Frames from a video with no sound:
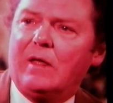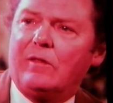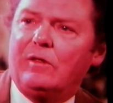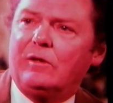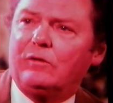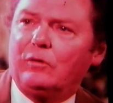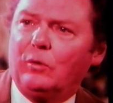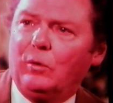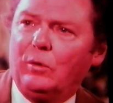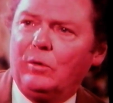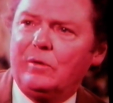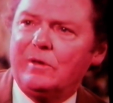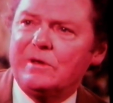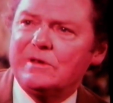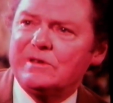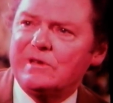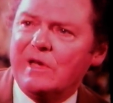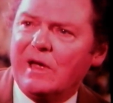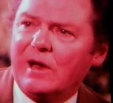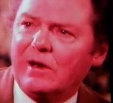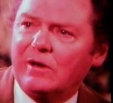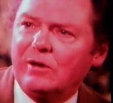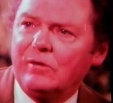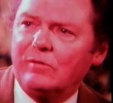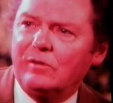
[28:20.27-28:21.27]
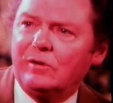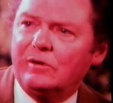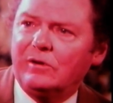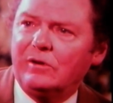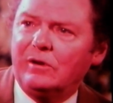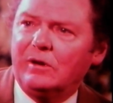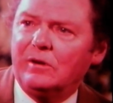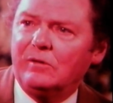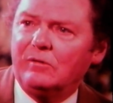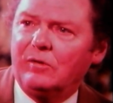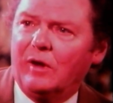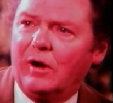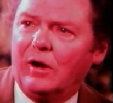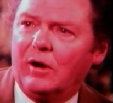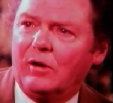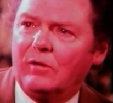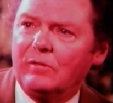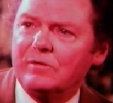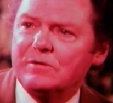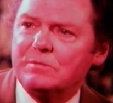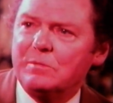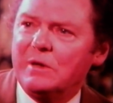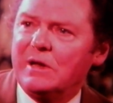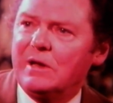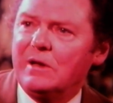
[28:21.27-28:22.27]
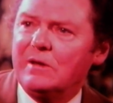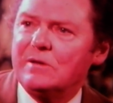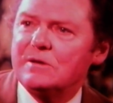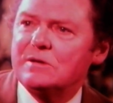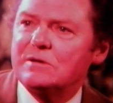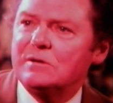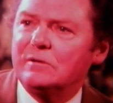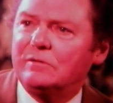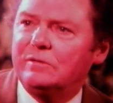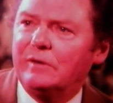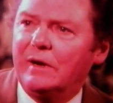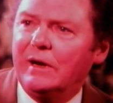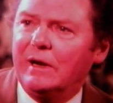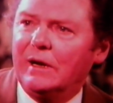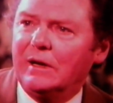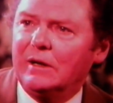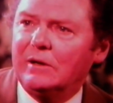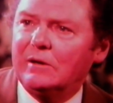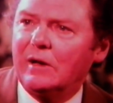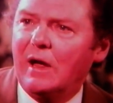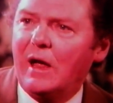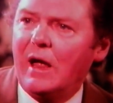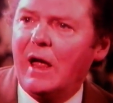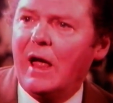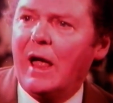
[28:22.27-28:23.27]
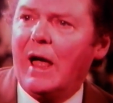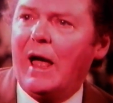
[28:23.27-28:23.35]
that all this activity involves begins to fade,